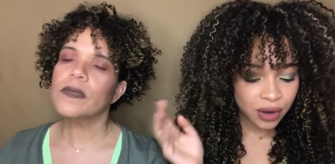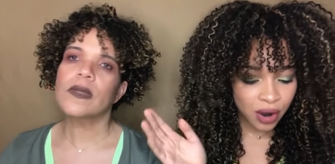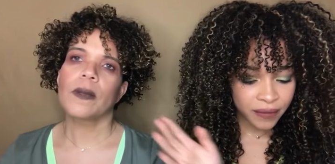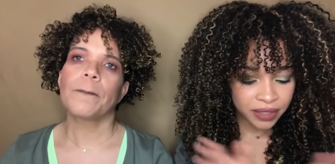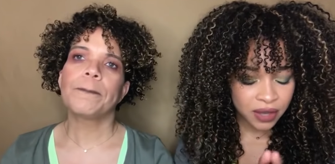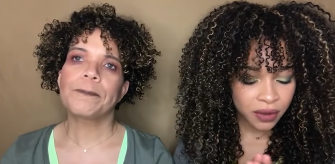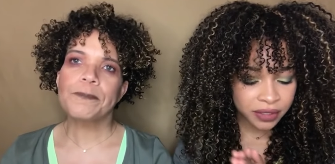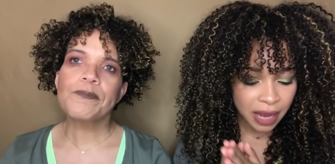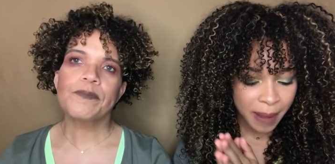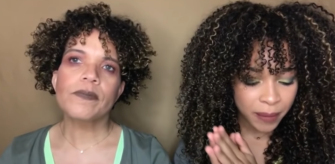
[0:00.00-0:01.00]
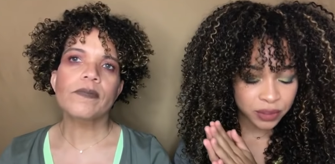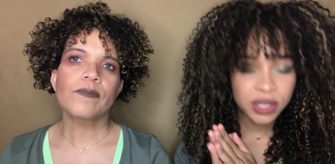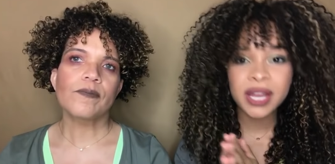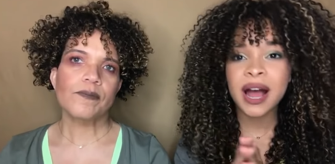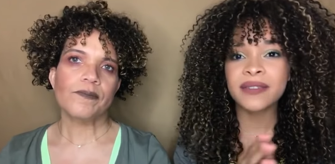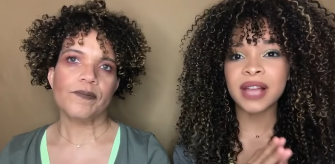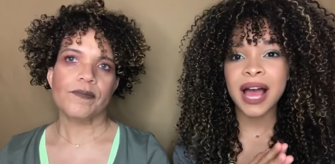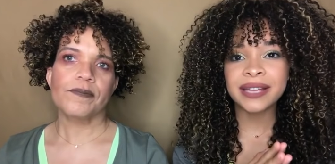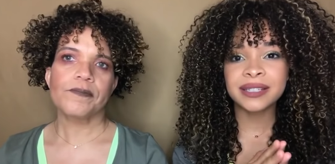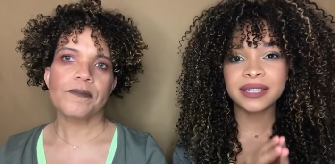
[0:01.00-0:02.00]
Speaker 1: are our results. I was looking
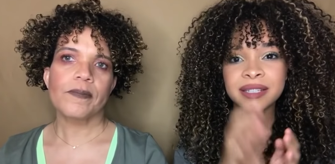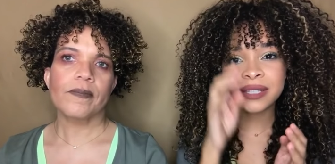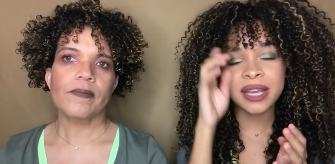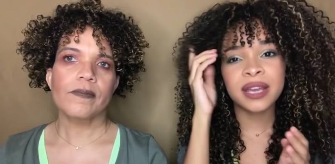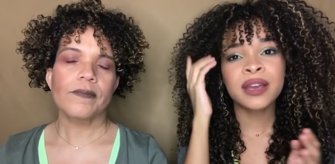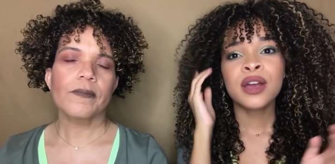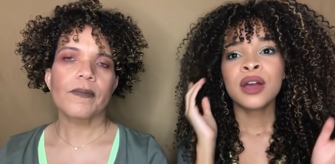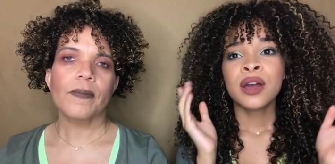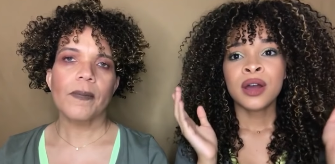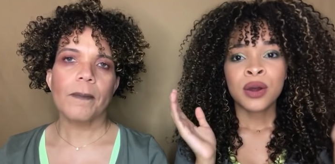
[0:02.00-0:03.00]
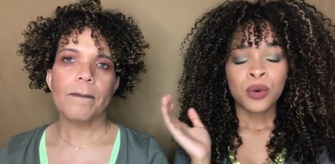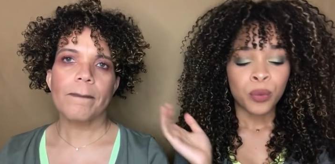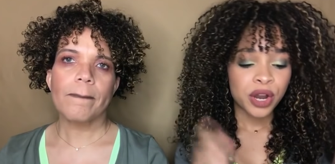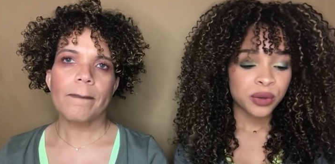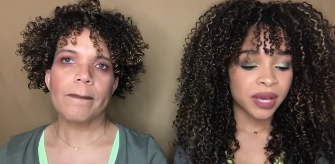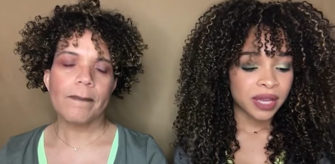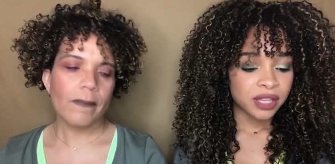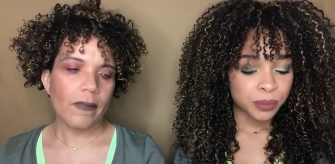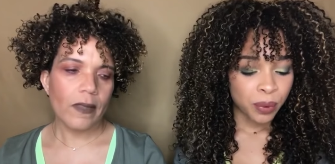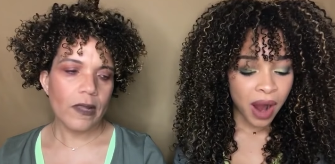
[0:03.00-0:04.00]
online to see where you can get
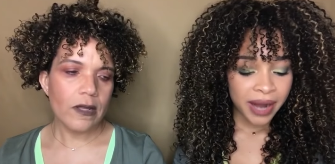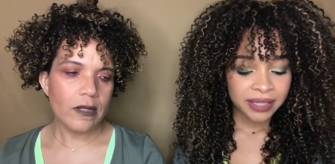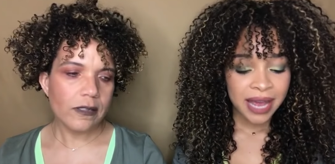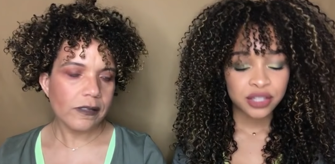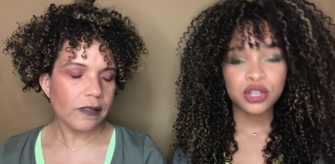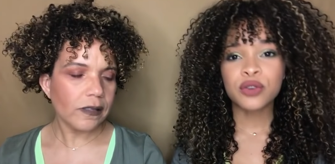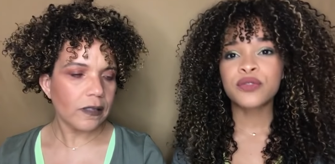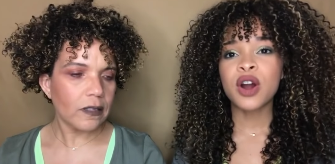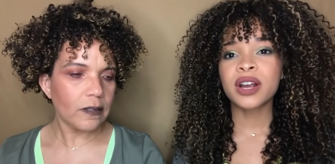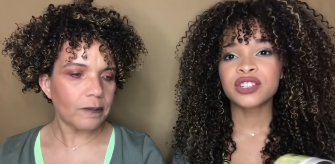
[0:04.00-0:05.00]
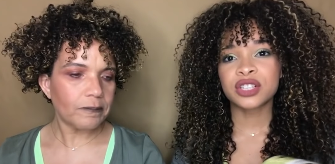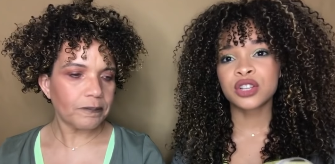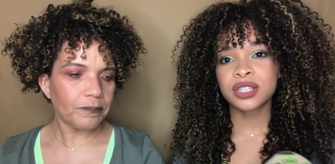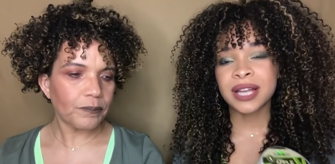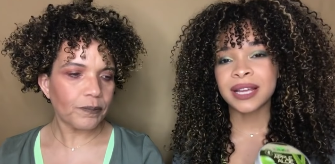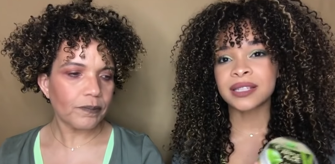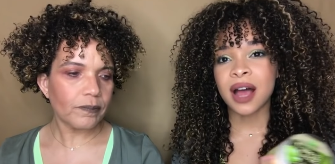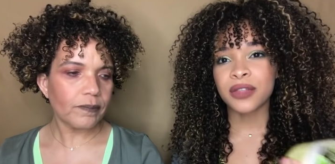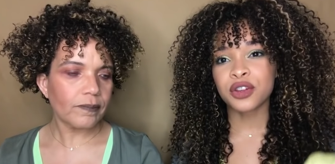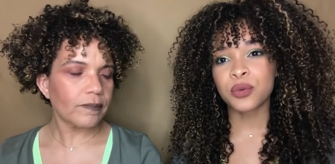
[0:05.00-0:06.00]
these products at. So far, it just looks like it's
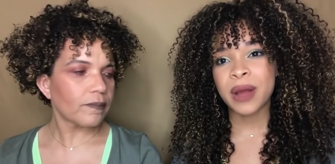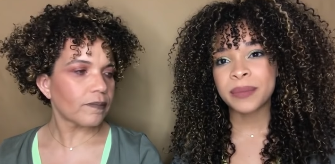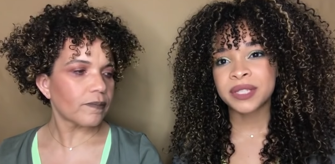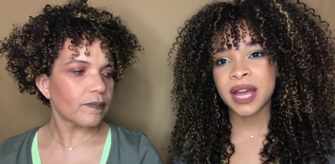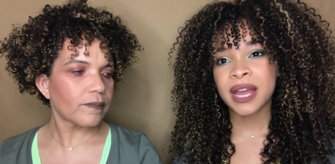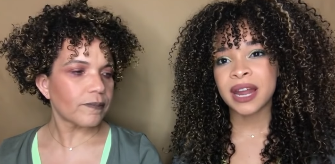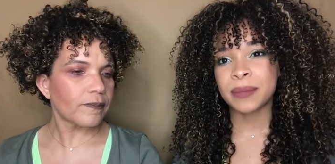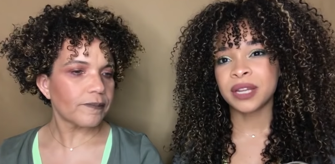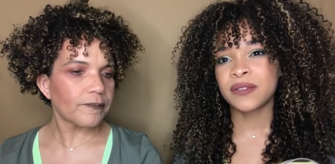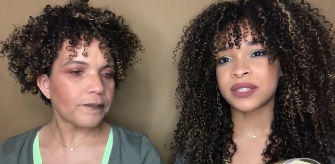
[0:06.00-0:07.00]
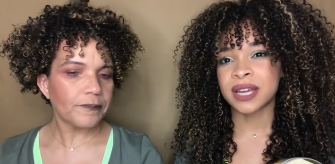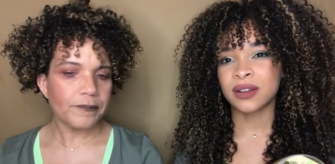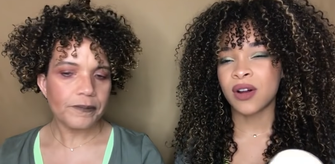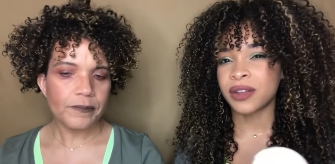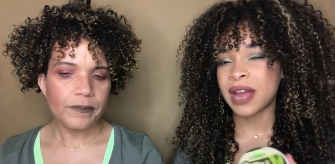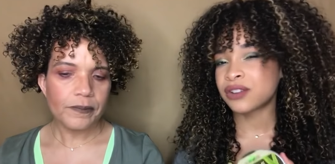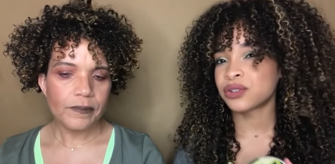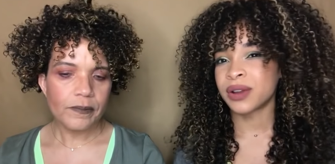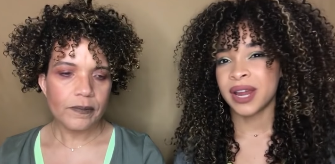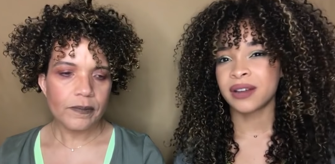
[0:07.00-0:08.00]
on their website. I believe it's like called
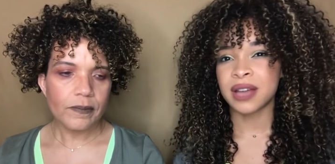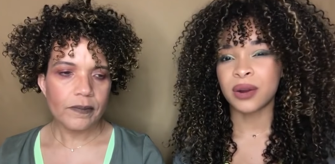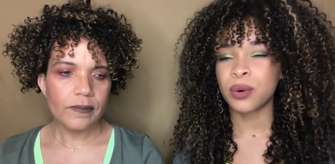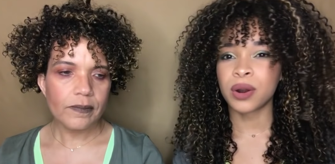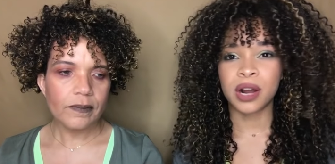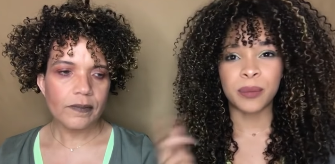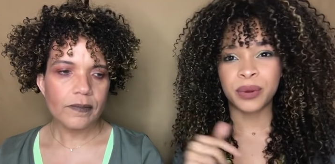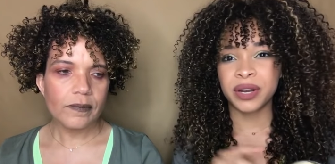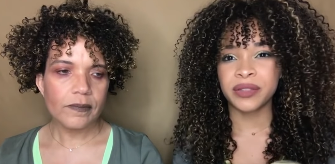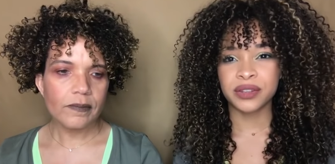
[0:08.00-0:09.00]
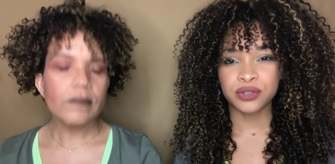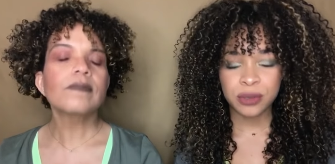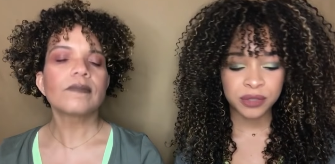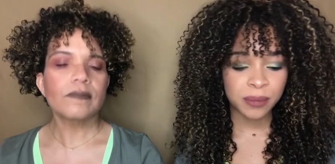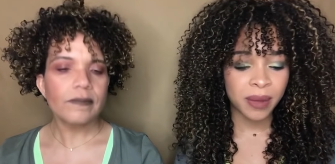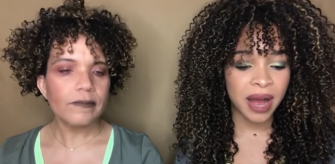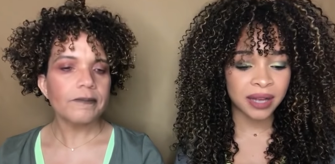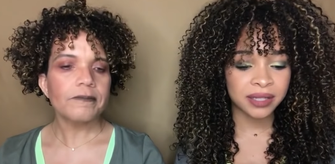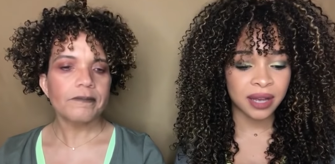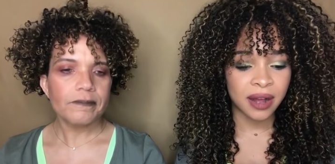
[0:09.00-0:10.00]
naturalhair.org. I'll put it in the description
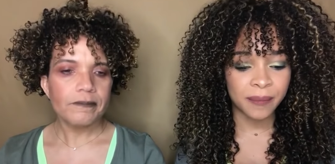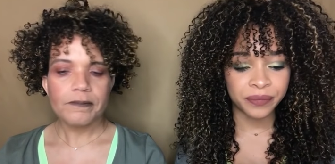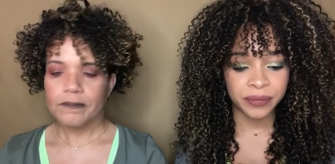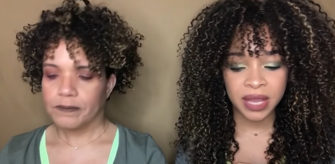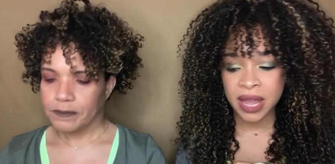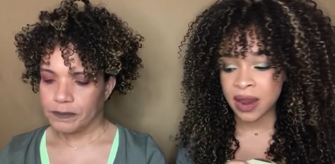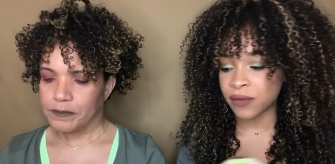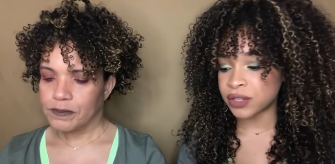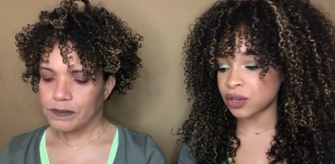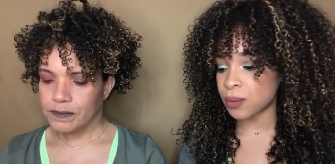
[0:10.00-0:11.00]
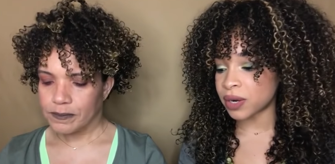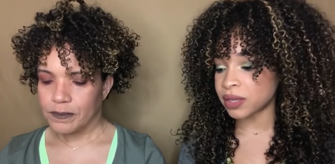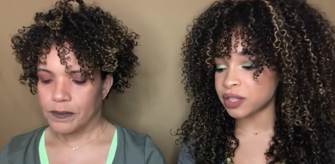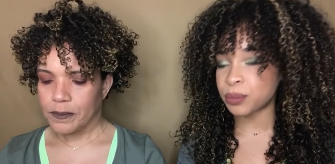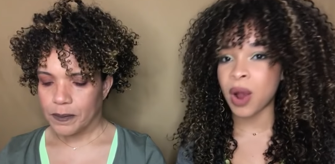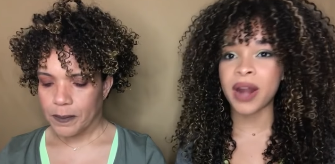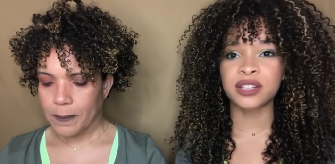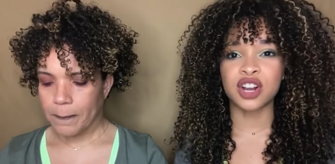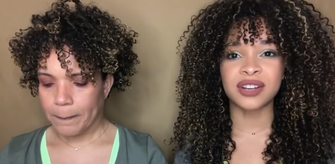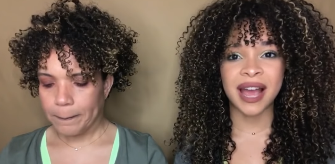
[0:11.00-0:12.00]
box. Every single one of these
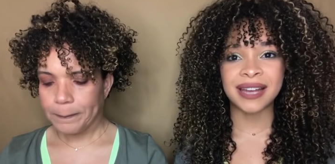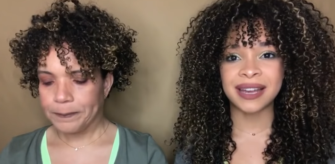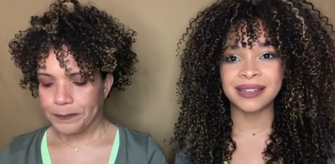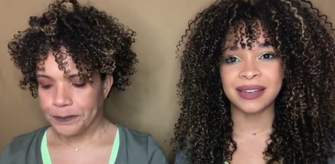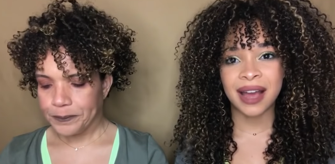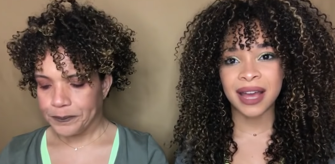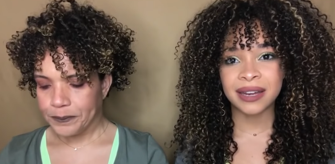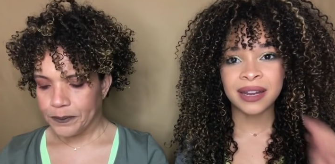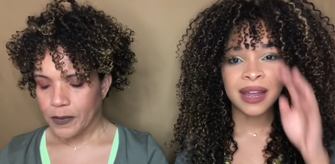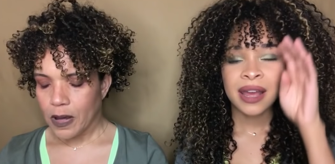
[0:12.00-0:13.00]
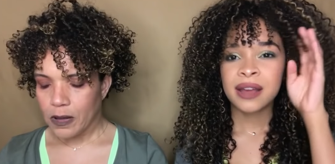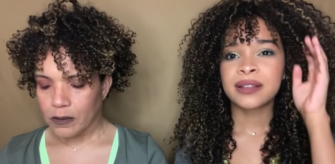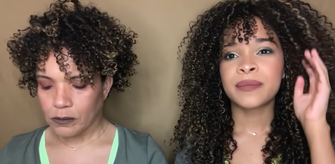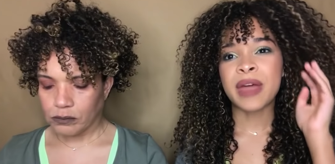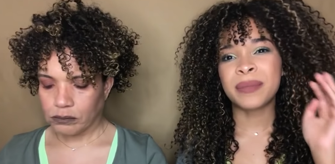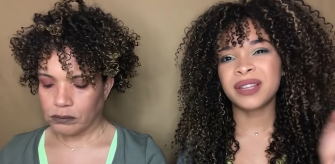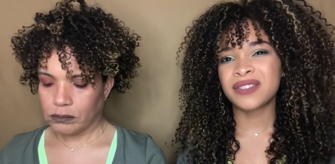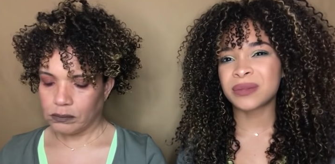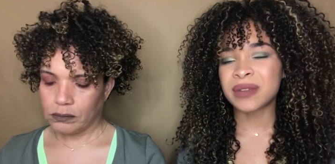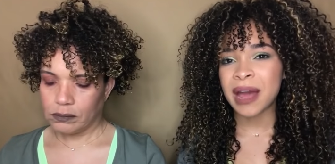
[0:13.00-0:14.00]
products are $9.99. Oh. I
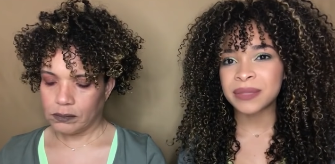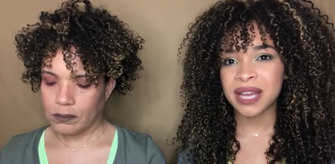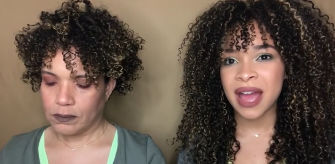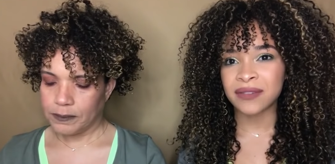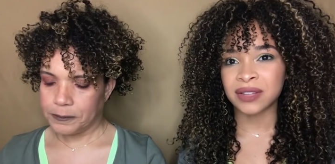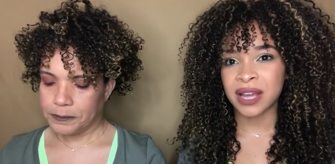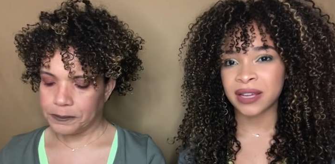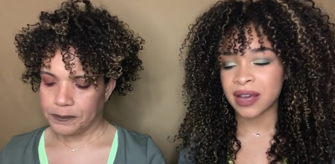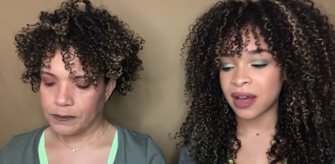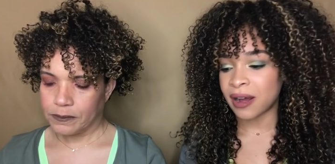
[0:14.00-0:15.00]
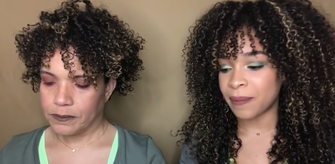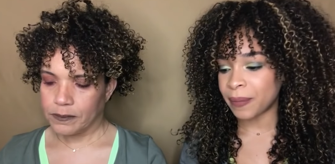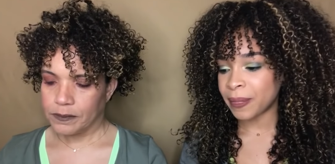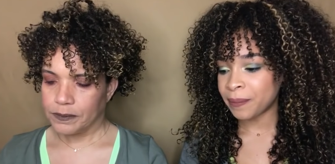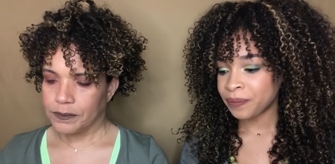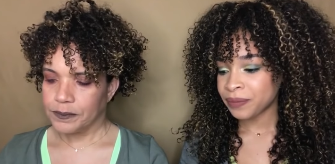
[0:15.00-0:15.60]
believe sometimes they have like you